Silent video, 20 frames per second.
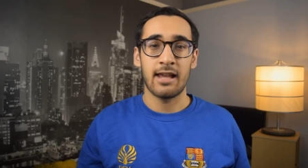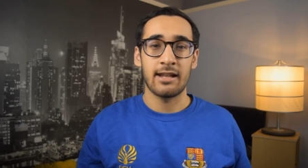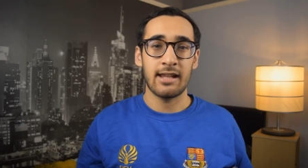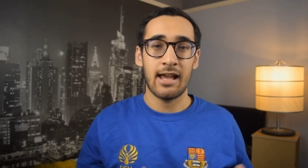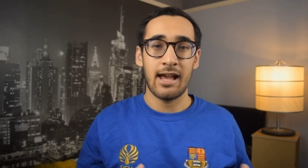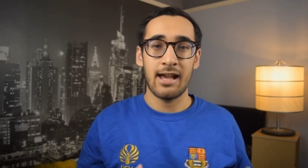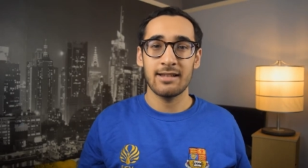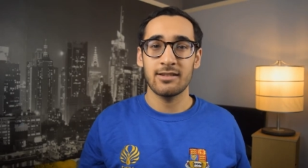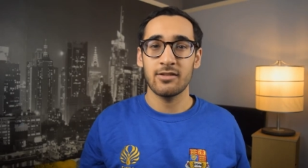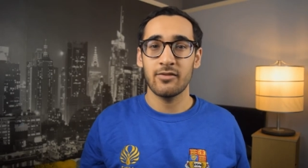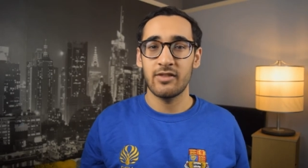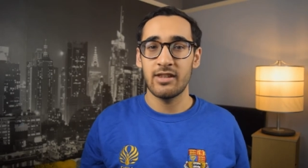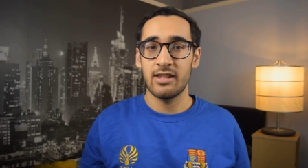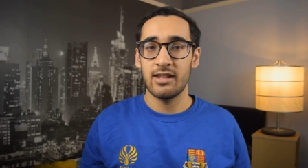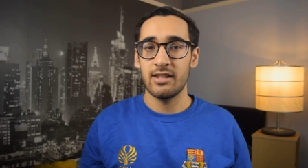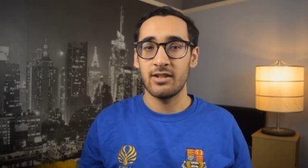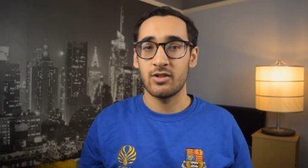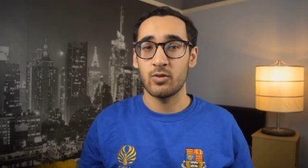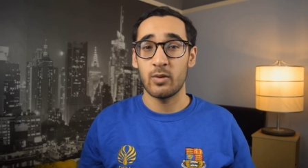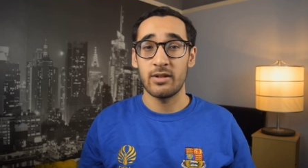And as of
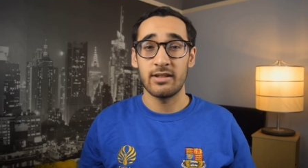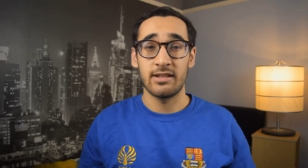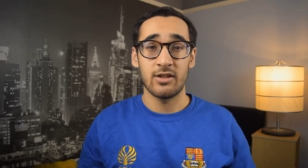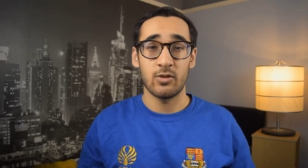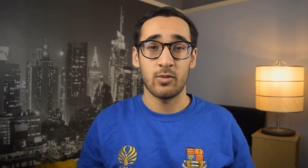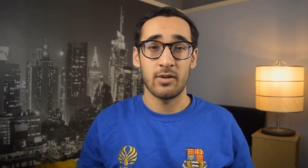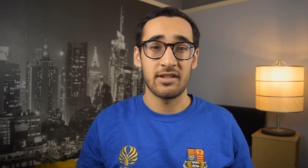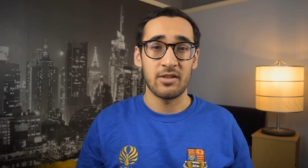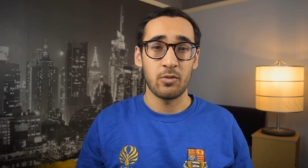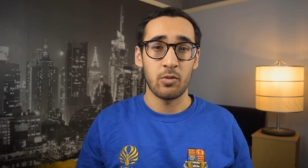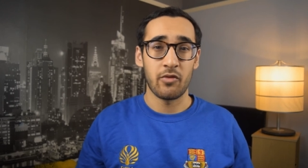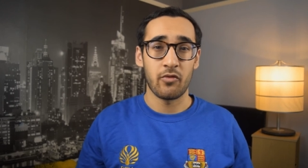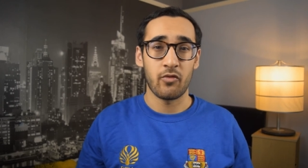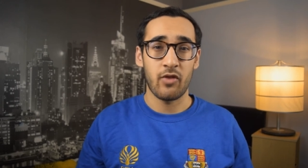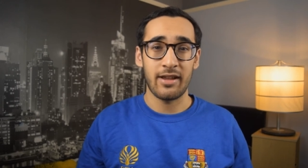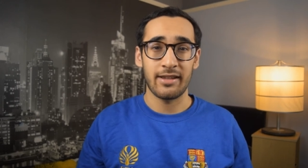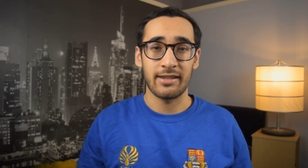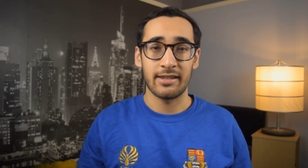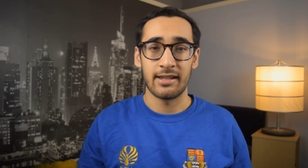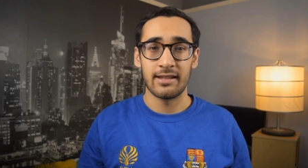the 2021
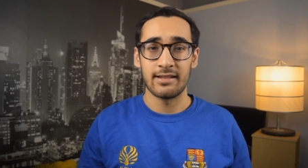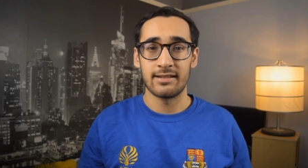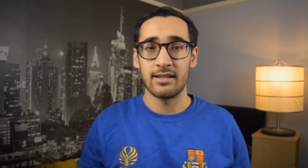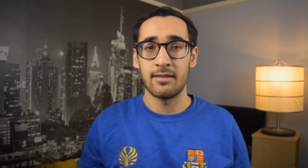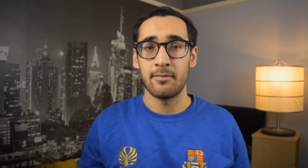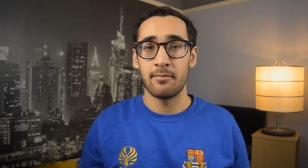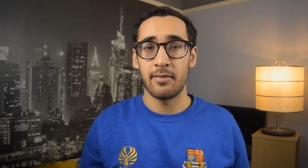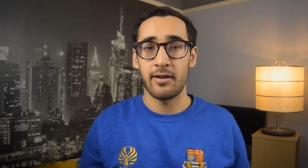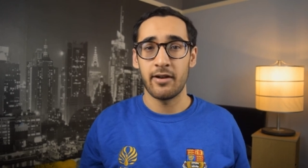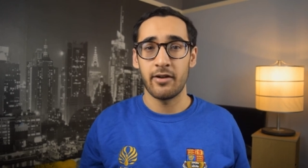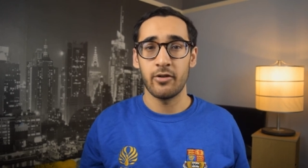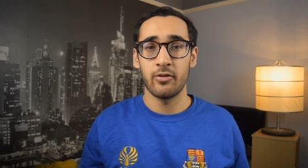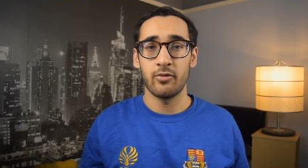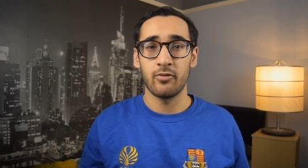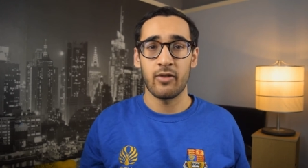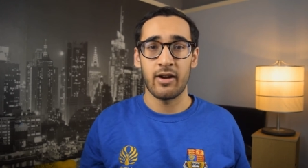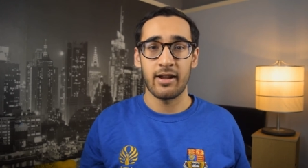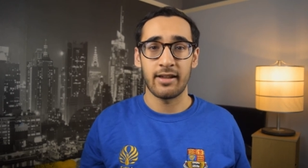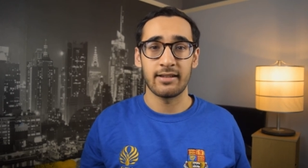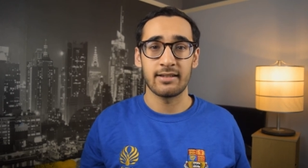rankings,
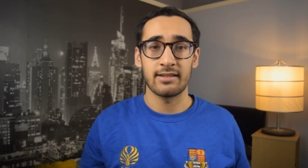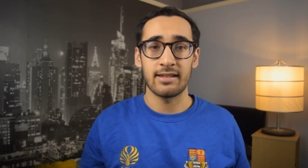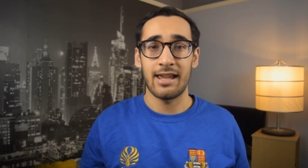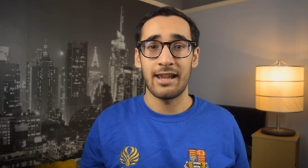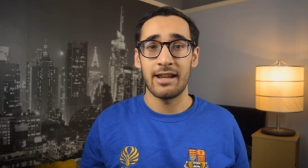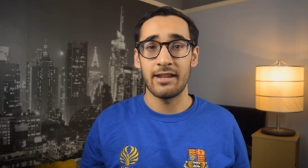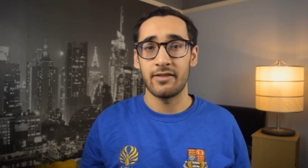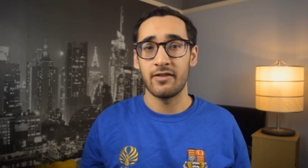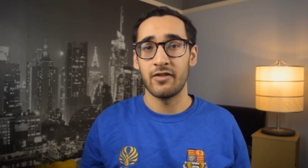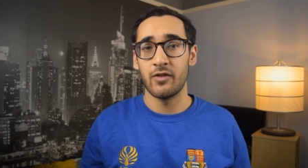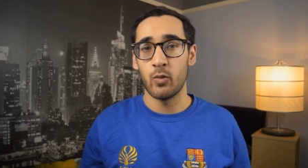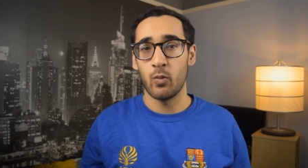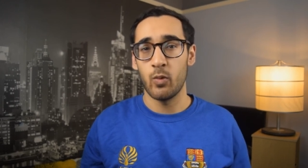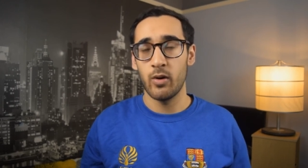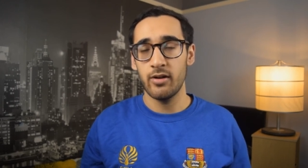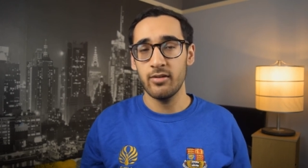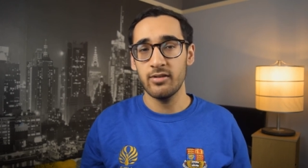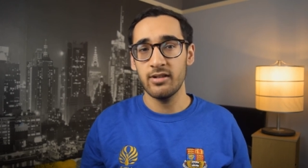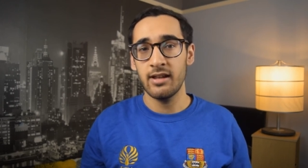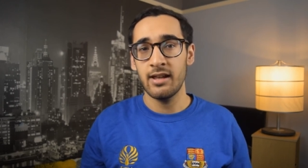Imperial ranks 8th in the
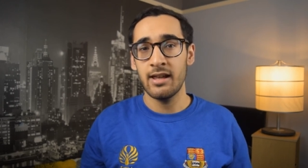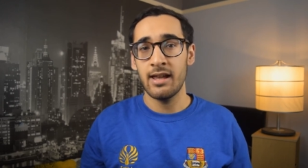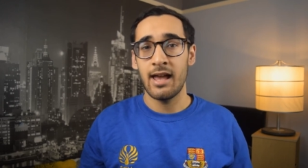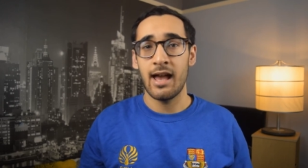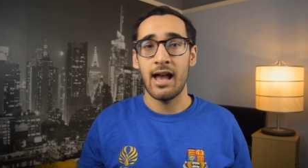world,